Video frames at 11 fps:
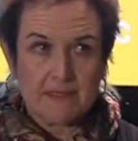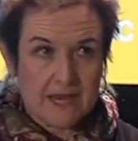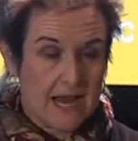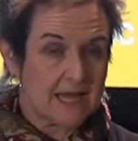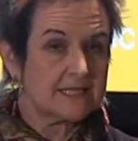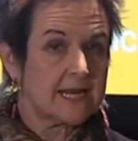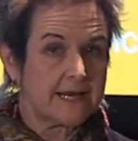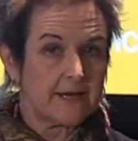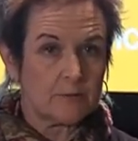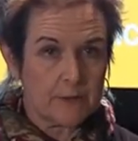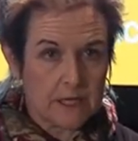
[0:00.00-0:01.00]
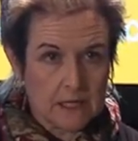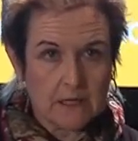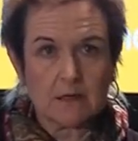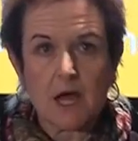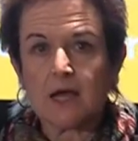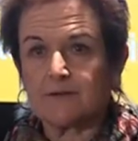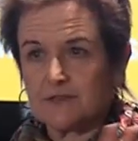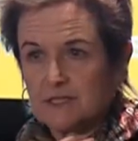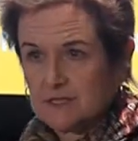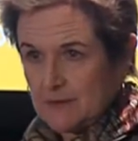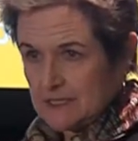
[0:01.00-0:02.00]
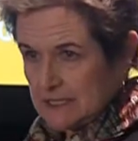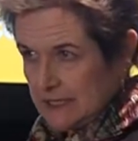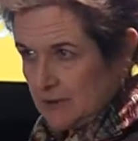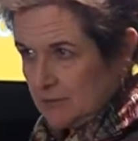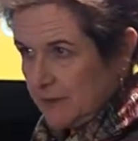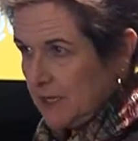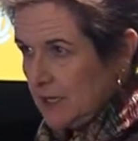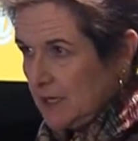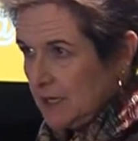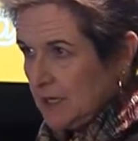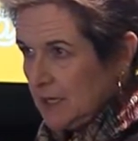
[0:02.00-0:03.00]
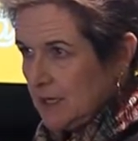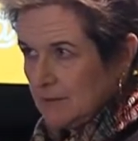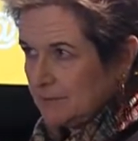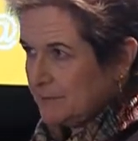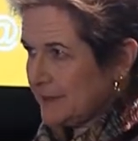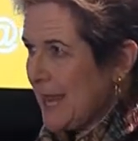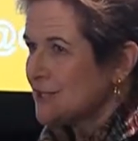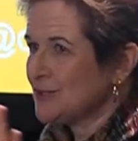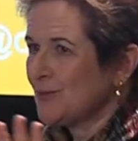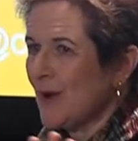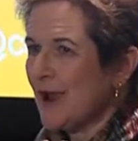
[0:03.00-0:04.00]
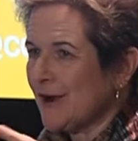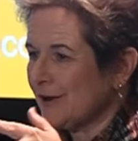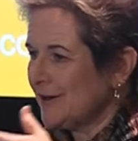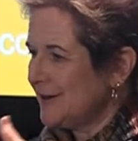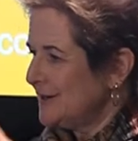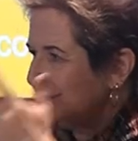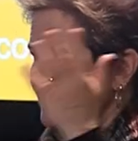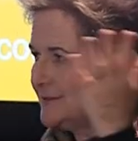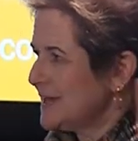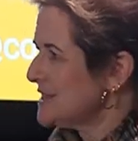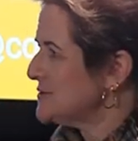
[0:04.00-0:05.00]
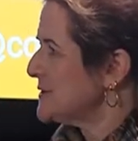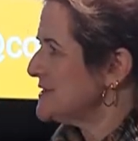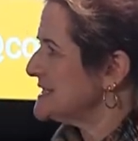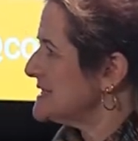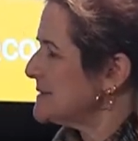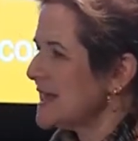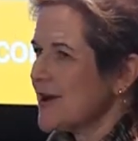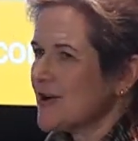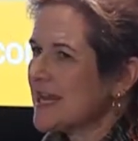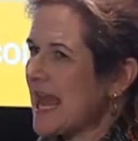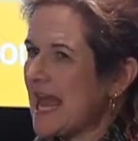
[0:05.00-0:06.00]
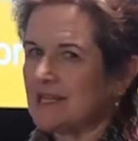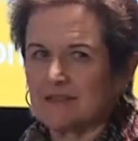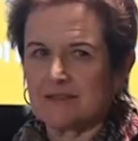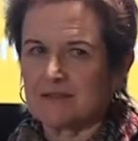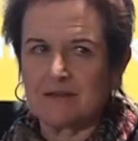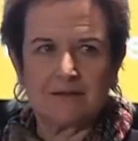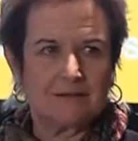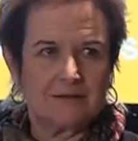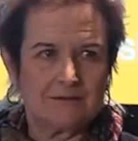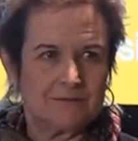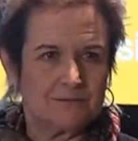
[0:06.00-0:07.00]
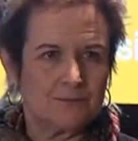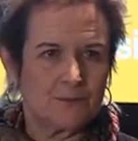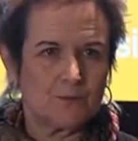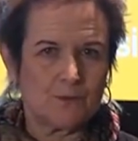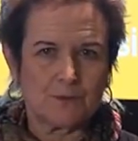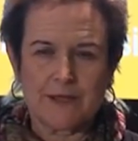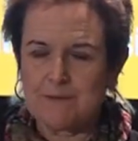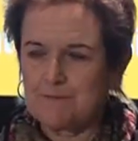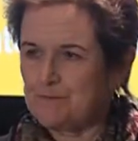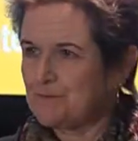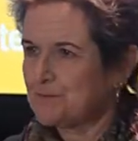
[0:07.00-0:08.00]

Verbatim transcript: It has an NLP, cognitive system has an NLP, but that's where the similarity ends, okay?